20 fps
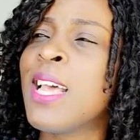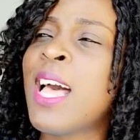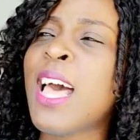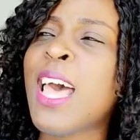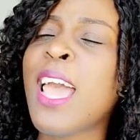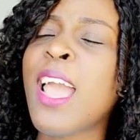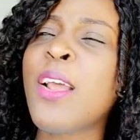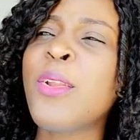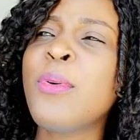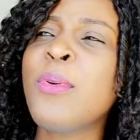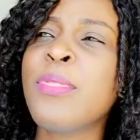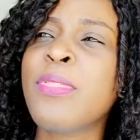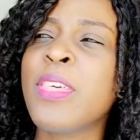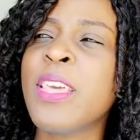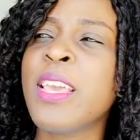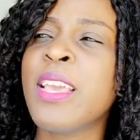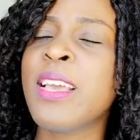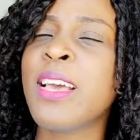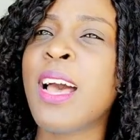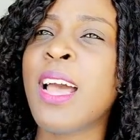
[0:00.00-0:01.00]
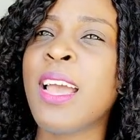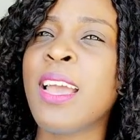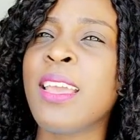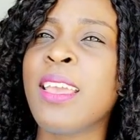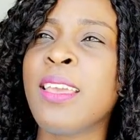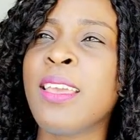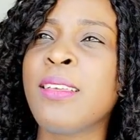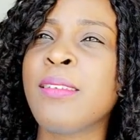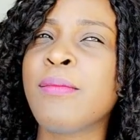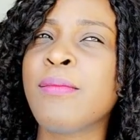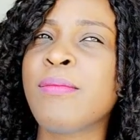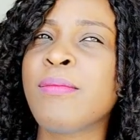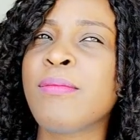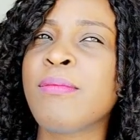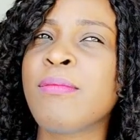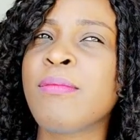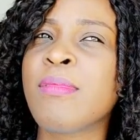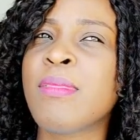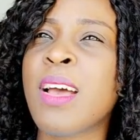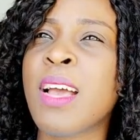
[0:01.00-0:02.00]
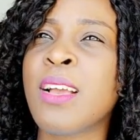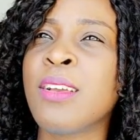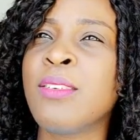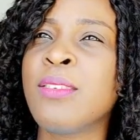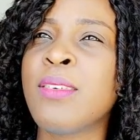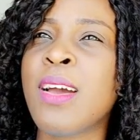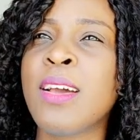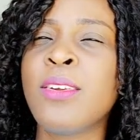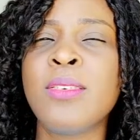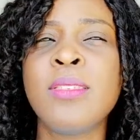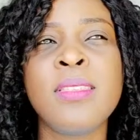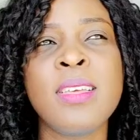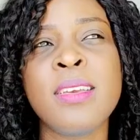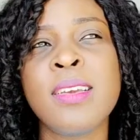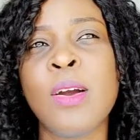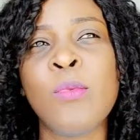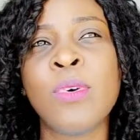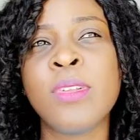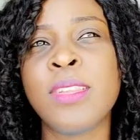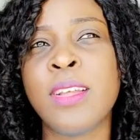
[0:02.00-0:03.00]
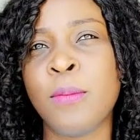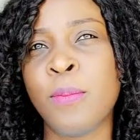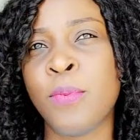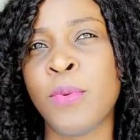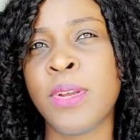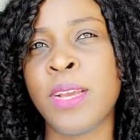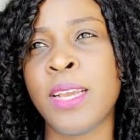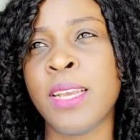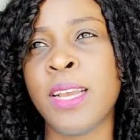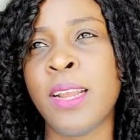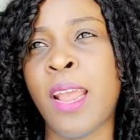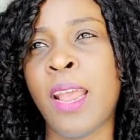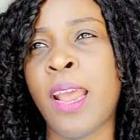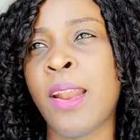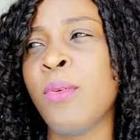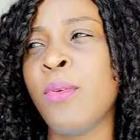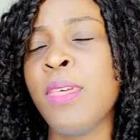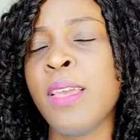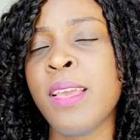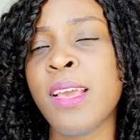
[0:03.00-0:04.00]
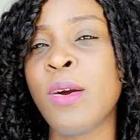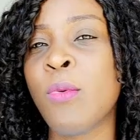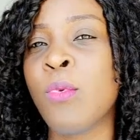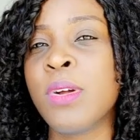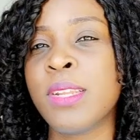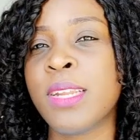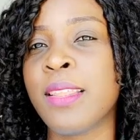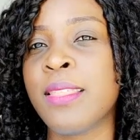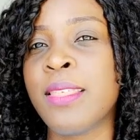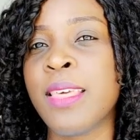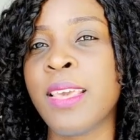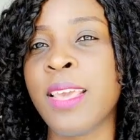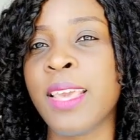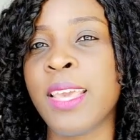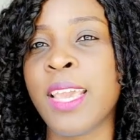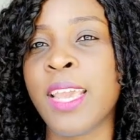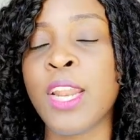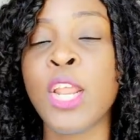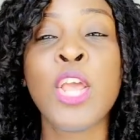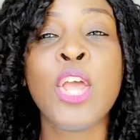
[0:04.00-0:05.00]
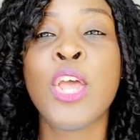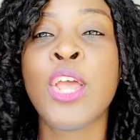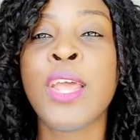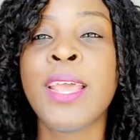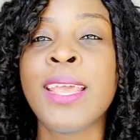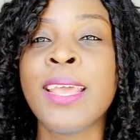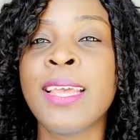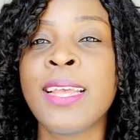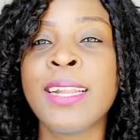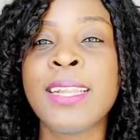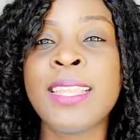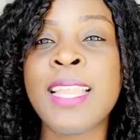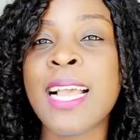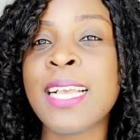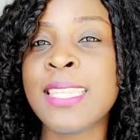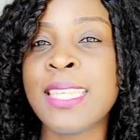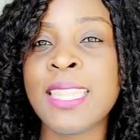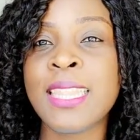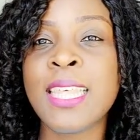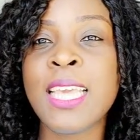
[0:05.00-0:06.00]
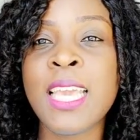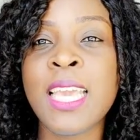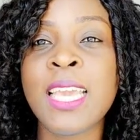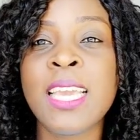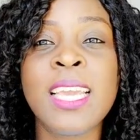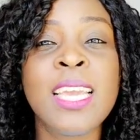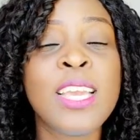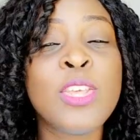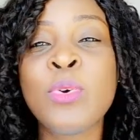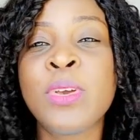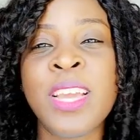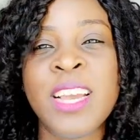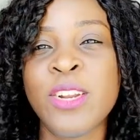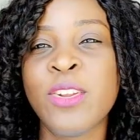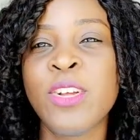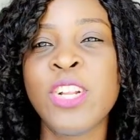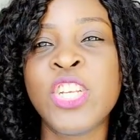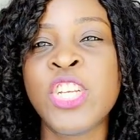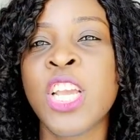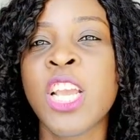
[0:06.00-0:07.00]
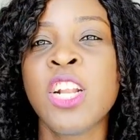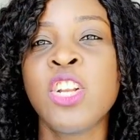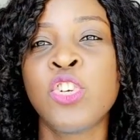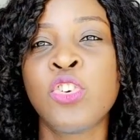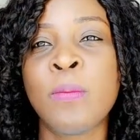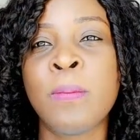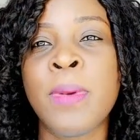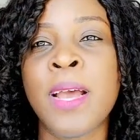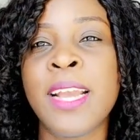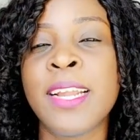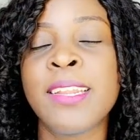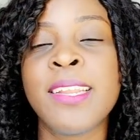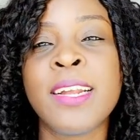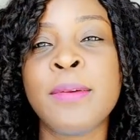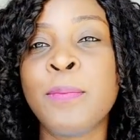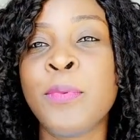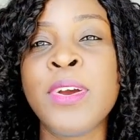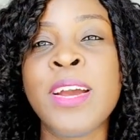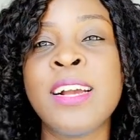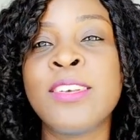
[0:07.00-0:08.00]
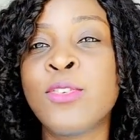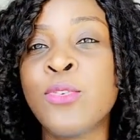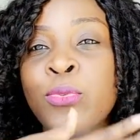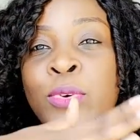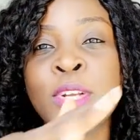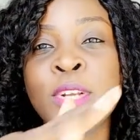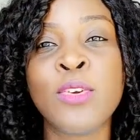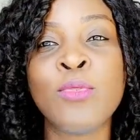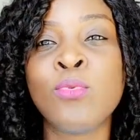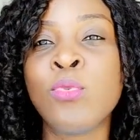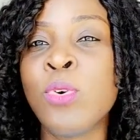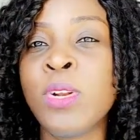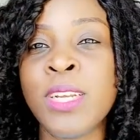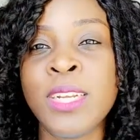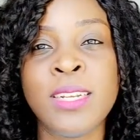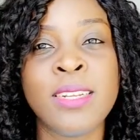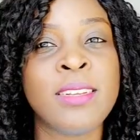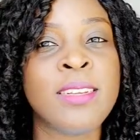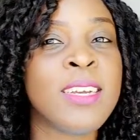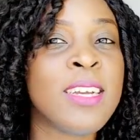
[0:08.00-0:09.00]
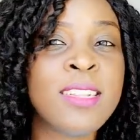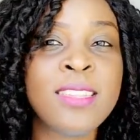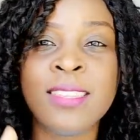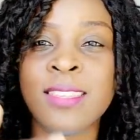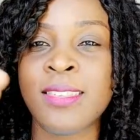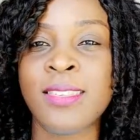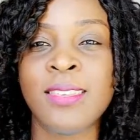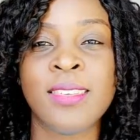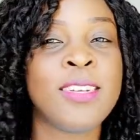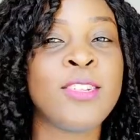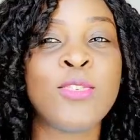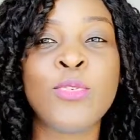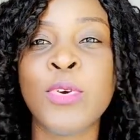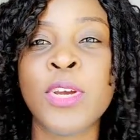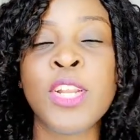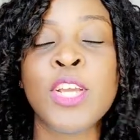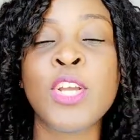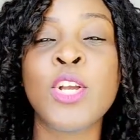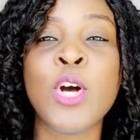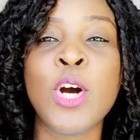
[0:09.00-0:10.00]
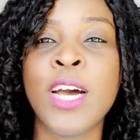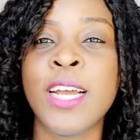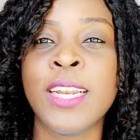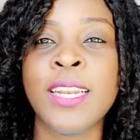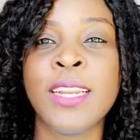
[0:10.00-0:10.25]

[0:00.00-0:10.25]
I don't think I want that prayer again. I don't think I want that thing again. That's the thing. You cannot change your mind. That prayer is already rolling. It's already gone.